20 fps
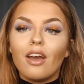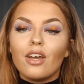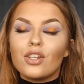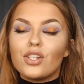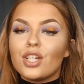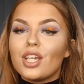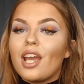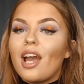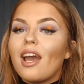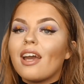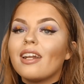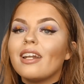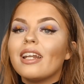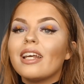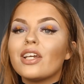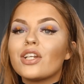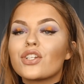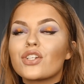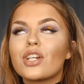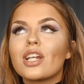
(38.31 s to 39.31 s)
She had
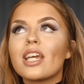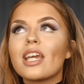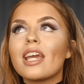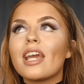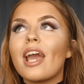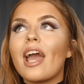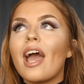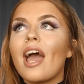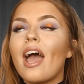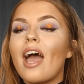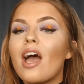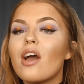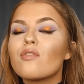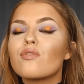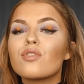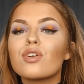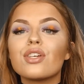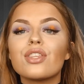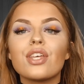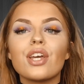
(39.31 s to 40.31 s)
literally
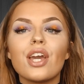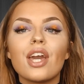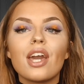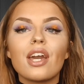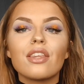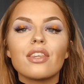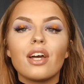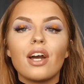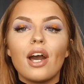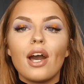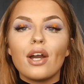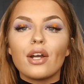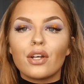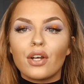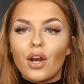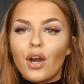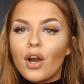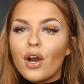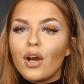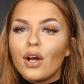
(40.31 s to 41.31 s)
everything that a
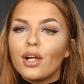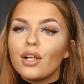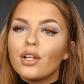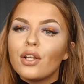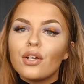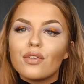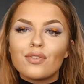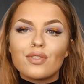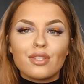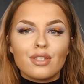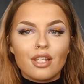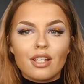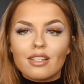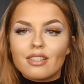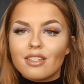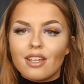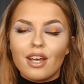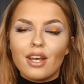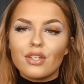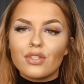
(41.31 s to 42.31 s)
girl of
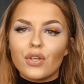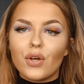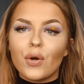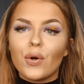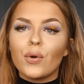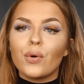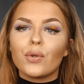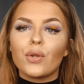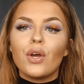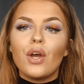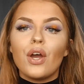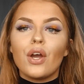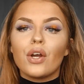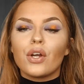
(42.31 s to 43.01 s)
6 years old